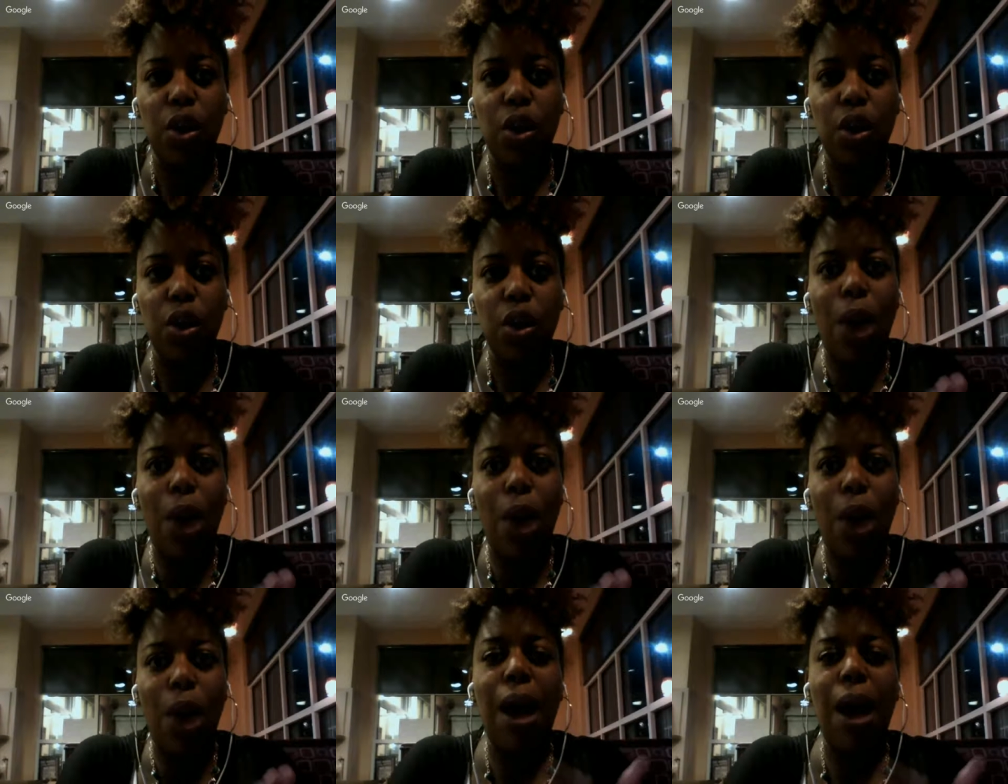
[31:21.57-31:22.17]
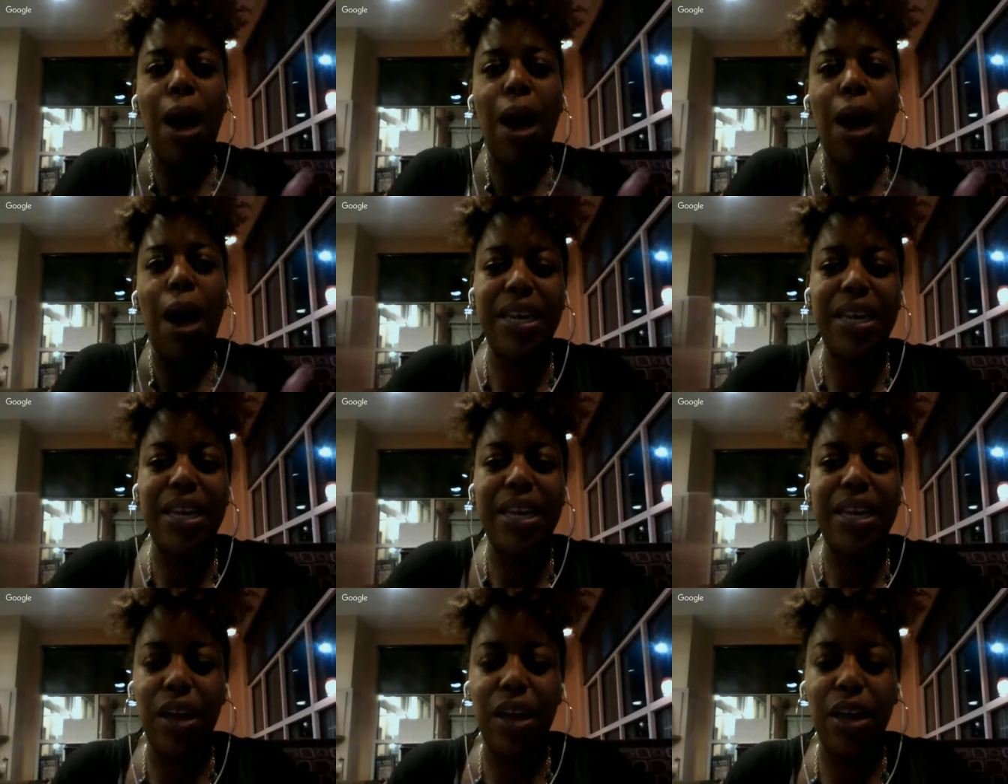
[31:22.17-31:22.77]
why mommy and
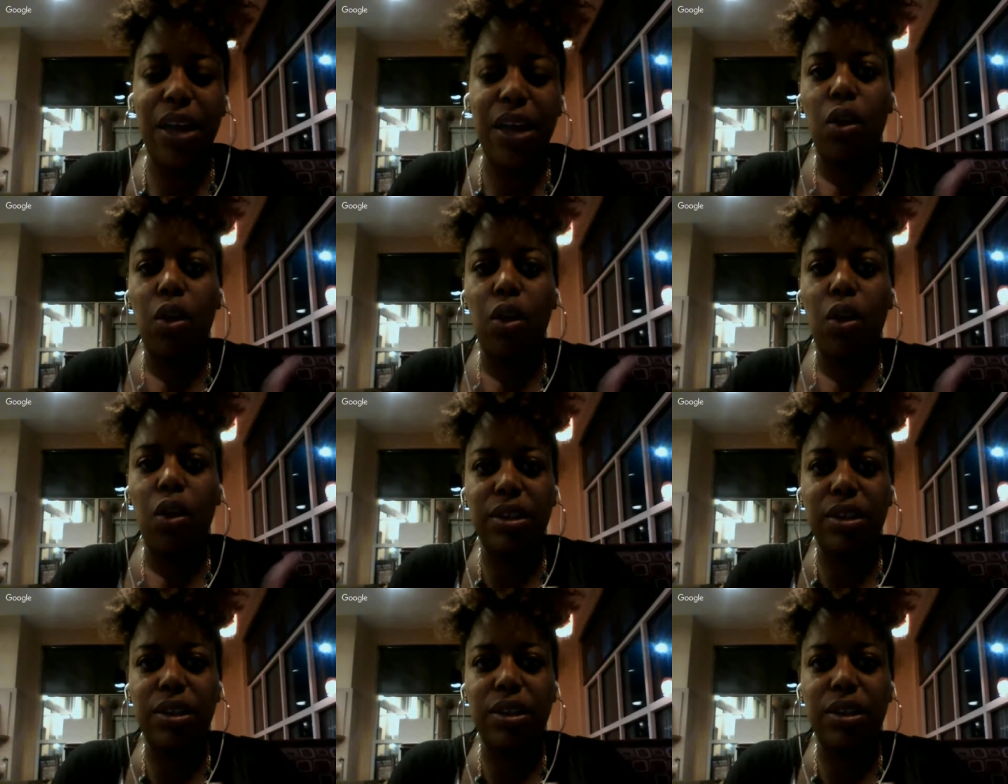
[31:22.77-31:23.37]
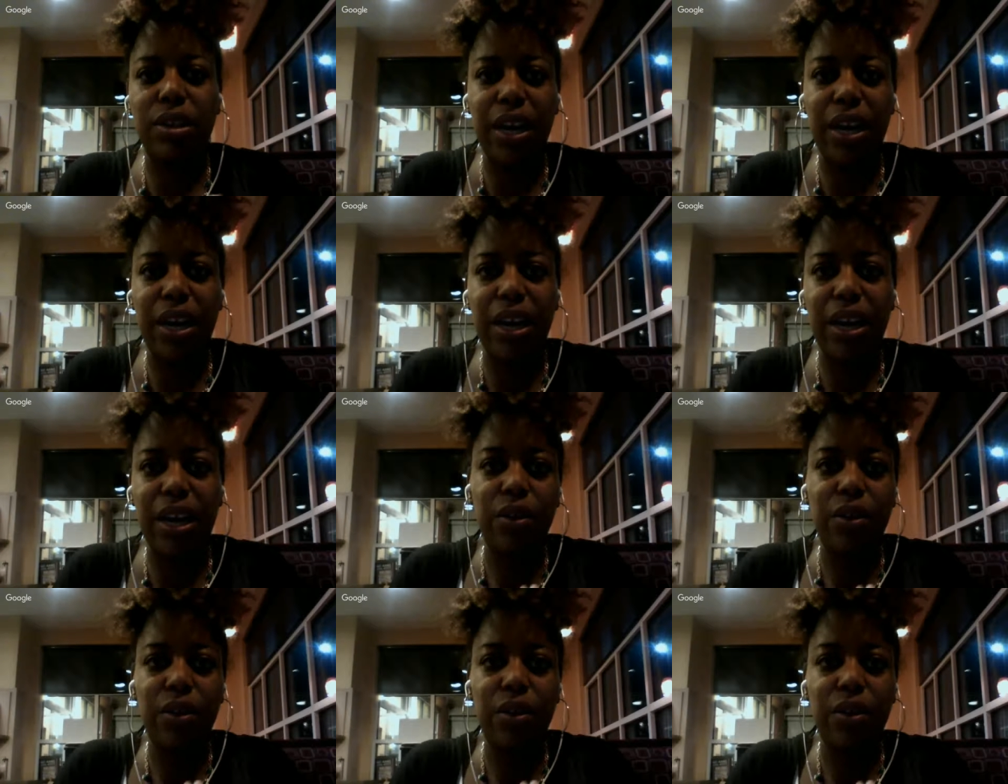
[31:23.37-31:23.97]
daddy are no longer
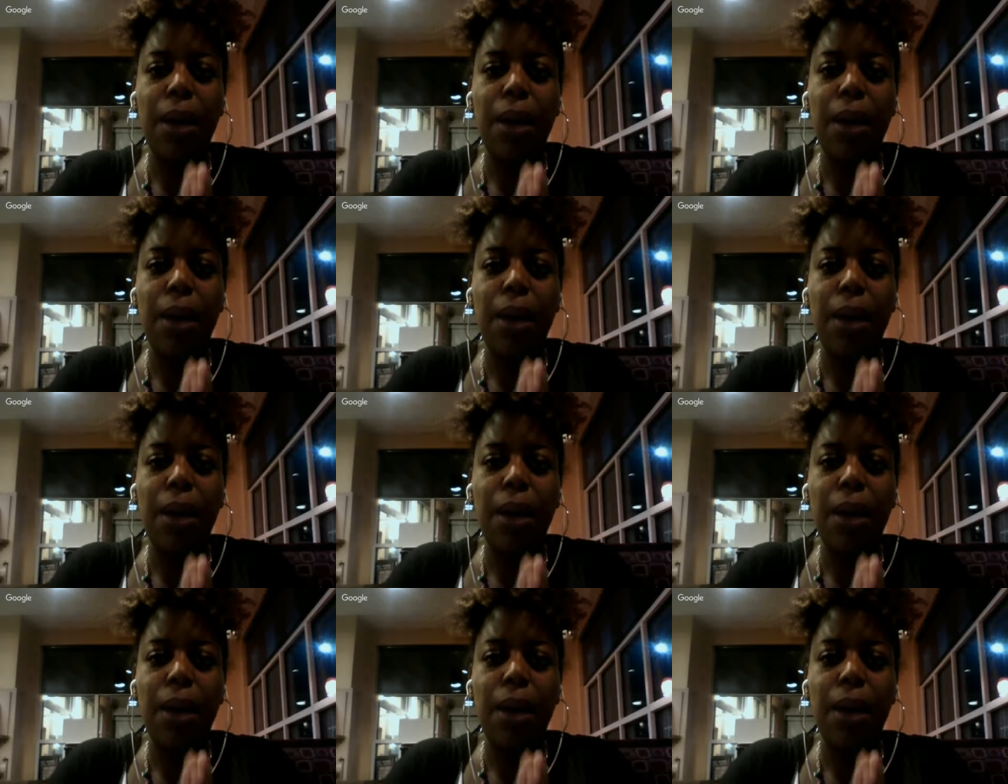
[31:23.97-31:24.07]
together.